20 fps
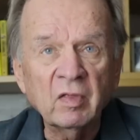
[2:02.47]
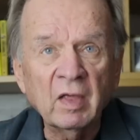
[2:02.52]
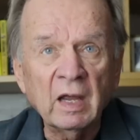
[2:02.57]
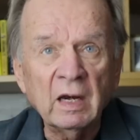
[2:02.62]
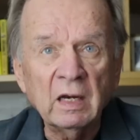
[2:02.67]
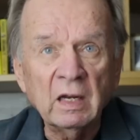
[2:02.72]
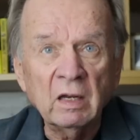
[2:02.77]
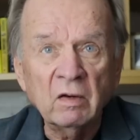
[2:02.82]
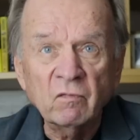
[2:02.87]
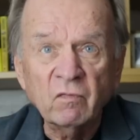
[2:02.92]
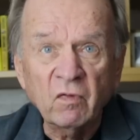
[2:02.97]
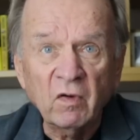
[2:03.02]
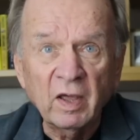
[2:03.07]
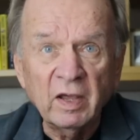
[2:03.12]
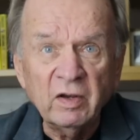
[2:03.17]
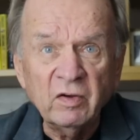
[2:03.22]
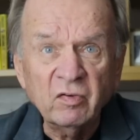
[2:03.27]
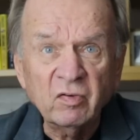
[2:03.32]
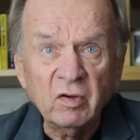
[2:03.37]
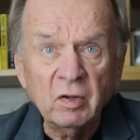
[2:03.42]
that
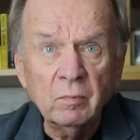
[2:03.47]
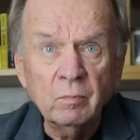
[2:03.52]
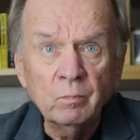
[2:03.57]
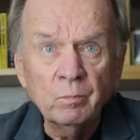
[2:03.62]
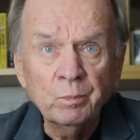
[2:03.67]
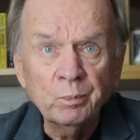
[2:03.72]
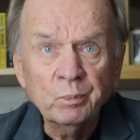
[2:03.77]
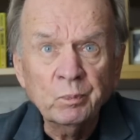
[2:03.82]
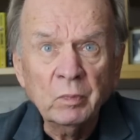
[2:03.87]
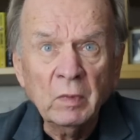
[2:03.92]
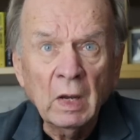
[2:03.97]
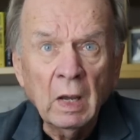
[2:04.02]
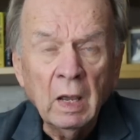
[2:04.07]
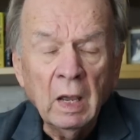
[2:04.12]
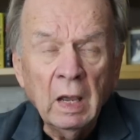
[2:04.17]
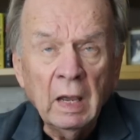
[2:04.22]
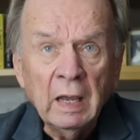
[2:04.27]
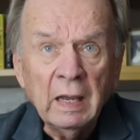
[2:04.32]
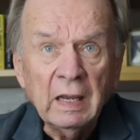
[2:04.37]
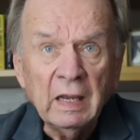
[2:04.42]
inflation,
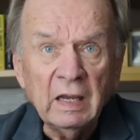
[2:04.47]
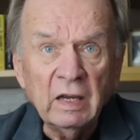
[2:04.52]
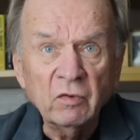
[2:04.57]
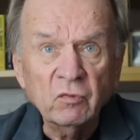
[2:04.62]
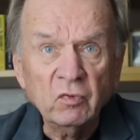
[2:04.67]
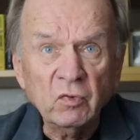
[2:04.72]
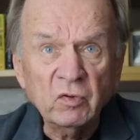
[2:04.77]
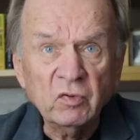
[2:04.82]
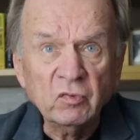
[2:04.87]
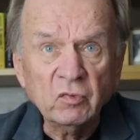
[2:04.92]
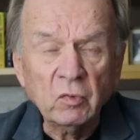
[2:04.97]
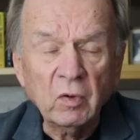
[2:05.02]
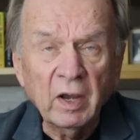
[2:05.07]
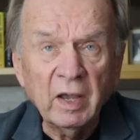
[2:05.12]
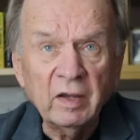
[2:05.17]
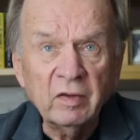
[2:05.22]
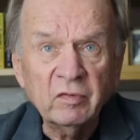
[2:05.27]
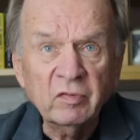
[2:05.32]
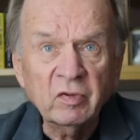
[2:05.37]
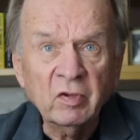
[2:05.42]
interest
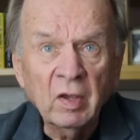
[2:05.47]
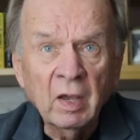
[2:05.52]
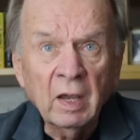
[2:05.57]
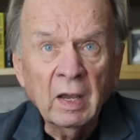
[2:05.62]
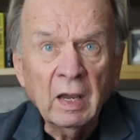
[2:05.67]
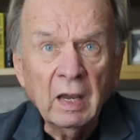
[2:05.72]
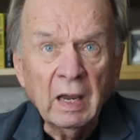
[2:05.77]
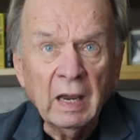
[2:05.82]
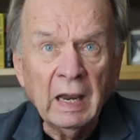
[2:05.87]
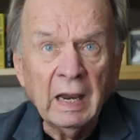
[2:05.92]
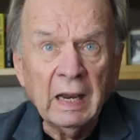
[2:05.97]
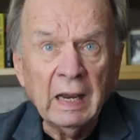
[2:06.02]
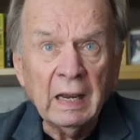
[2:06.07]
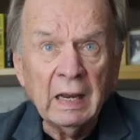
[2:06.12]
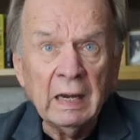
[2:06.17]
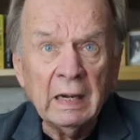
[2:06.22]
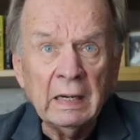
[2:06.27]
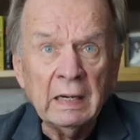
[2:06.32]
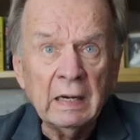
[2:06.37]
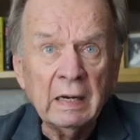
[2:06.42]
rates,
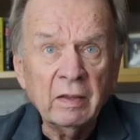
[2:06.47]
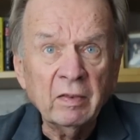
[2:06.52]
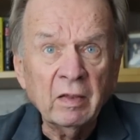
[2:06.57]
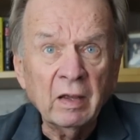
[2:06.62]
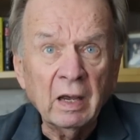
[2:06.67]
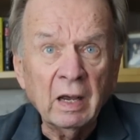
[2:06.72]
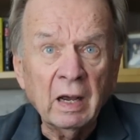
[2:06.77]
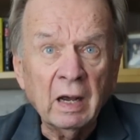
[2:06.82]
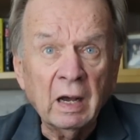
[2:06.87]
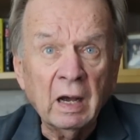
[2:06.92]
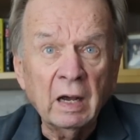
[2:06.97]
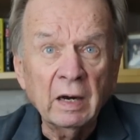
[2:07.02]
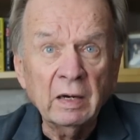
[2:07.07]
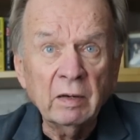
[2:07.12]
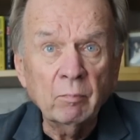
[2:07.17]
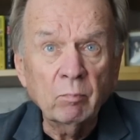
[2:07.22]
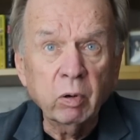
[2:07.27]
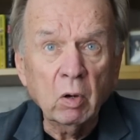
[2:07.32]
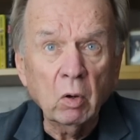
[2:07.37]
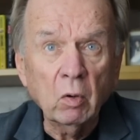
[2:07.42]
and the, uh,
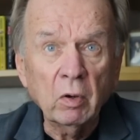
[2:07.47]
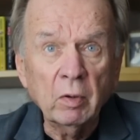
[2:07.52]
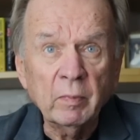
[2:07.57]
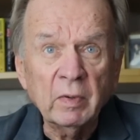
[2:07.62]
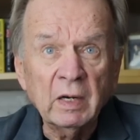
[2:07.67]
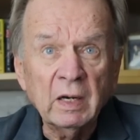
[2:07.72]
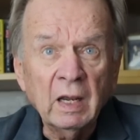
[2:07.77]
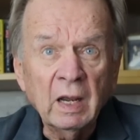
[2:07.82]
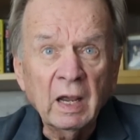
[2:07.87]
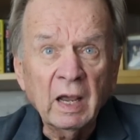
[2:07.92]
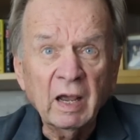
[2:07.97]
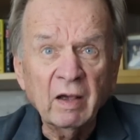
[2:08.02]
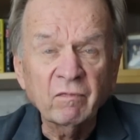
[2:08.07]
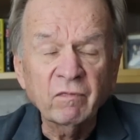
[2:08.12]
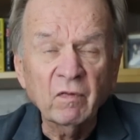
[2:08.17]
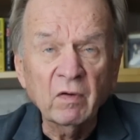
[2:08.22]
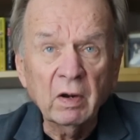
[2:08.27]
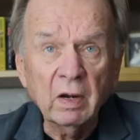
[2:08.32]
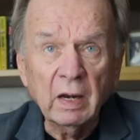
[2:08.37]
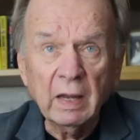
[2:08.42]
unemployment have
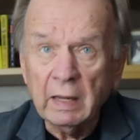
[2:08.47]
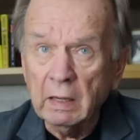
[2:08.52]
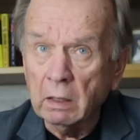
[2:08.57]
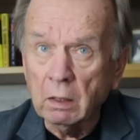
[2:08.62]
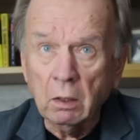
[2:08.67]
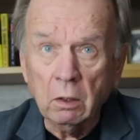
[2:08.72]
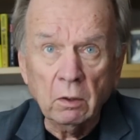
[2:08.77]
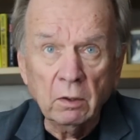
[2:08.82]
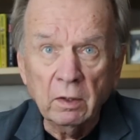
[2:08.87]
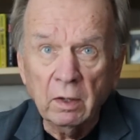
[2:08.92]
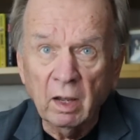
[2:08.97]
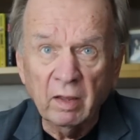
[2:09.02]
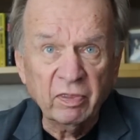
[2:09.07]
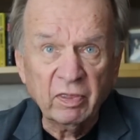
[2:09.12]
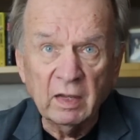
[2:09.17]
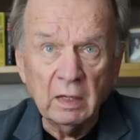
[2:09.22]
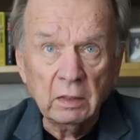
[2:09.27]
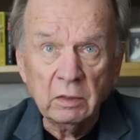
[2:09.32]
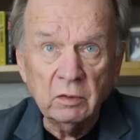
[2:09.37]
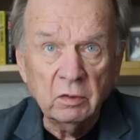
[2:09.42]
little or
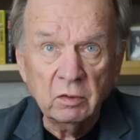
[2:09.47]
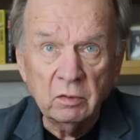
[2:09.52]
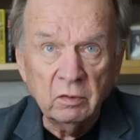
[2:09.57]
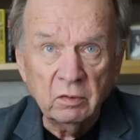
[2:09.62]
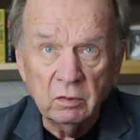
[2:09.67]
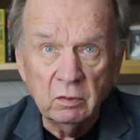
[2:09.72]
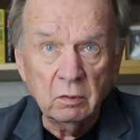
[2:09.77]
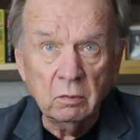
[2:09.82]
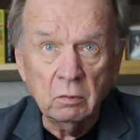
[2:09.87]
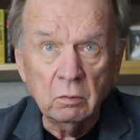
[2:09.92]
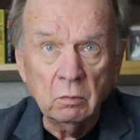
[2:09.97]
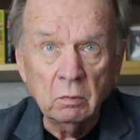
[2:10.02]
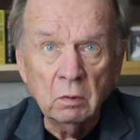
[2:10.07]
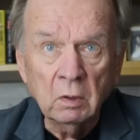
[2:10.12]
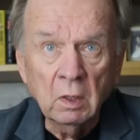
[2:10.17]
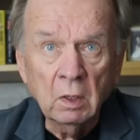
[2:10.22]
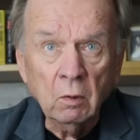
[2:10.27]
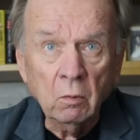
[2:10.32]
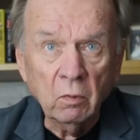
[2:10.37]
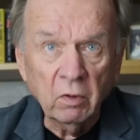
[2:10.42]
nothing to do
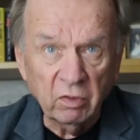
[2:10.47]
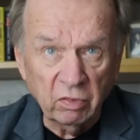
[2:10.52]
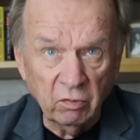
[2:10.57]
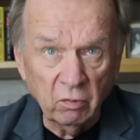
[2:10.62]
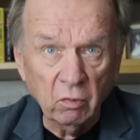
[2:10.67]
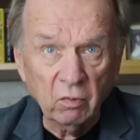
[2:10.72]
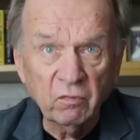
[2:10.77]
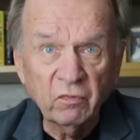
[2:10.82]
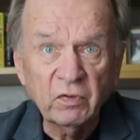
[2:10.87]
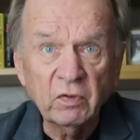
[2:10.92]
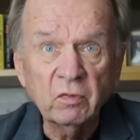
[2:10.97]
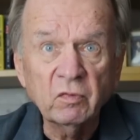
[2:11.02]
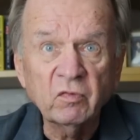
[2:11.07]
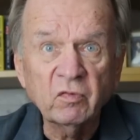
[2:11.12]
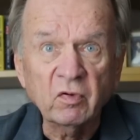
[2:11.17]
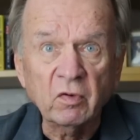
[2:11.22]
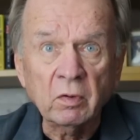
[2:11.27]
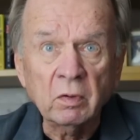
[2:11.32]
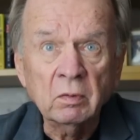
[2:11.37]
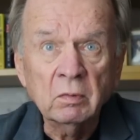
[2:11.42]
with your
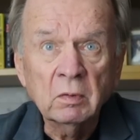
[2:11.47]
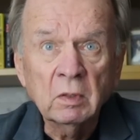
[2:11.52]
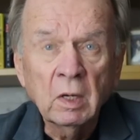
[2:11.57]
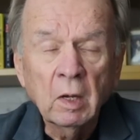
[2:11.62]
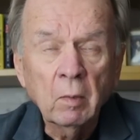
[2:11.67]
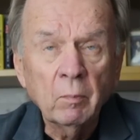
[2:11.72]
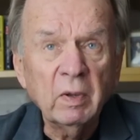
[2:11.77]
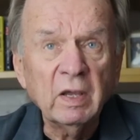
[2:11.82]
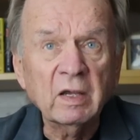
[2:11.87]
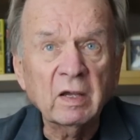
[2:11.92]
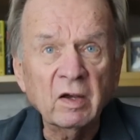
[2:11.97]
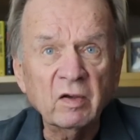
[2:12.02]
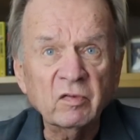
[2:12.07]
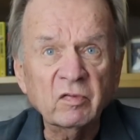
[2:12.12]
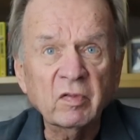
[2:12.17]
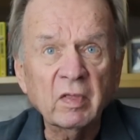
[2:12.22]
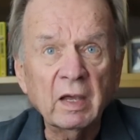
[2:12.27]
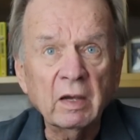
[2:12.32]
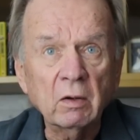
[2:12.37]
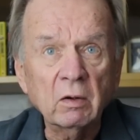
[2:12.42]
future
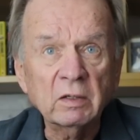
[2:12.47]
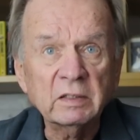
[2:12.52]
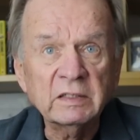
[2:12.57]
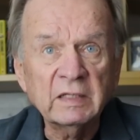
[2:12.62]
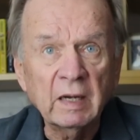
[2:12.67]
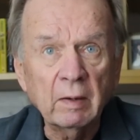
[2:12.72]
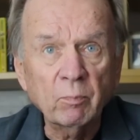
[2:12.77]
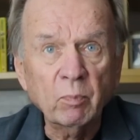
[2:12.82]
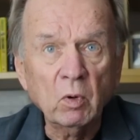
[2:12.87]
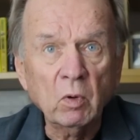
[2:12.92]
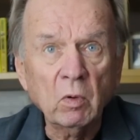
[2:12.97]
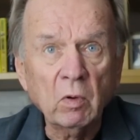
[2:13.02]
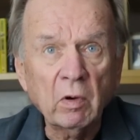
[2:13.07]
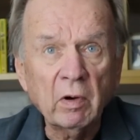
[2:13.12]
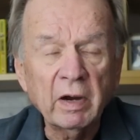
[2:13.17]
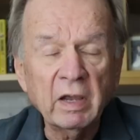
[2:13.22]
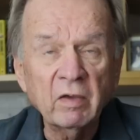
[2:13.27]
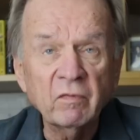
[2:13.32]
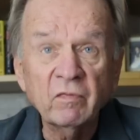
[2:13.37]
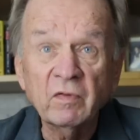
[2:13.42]
because they are
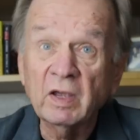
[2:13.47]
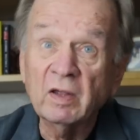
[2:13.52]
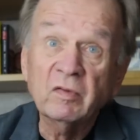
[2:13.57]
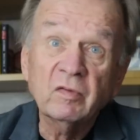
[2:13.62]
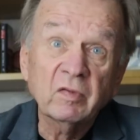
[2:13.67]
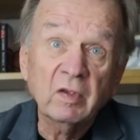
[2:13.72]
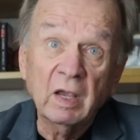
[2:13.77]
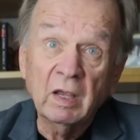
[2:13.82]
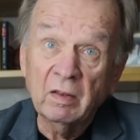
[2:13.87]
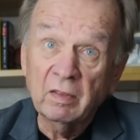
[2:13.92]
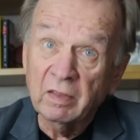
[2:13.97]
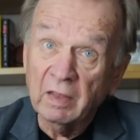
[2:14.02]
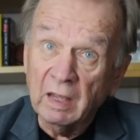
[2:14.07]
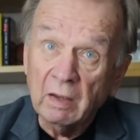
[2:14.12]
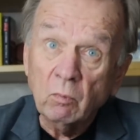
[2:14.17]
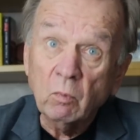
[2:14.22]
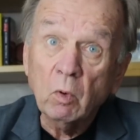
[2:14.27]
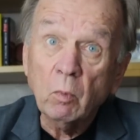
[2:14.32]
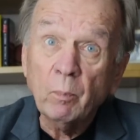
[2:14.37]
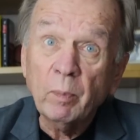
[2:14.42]
temporary events and
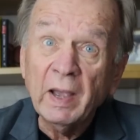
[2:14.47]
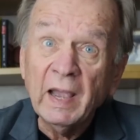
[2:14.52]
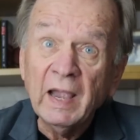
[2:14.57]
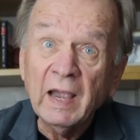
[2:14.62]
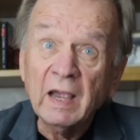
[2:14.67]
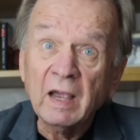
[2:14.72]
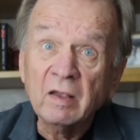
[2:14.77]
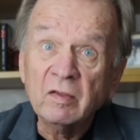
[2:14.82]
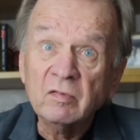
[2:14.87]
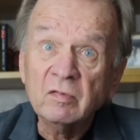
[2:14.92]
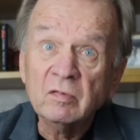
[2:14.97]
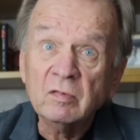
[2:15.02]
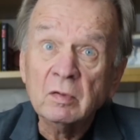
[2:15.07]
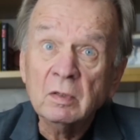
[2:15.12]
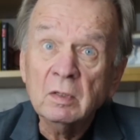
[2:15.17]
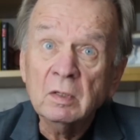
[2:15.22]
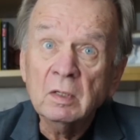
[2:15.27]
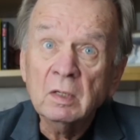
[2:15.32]
they will pass.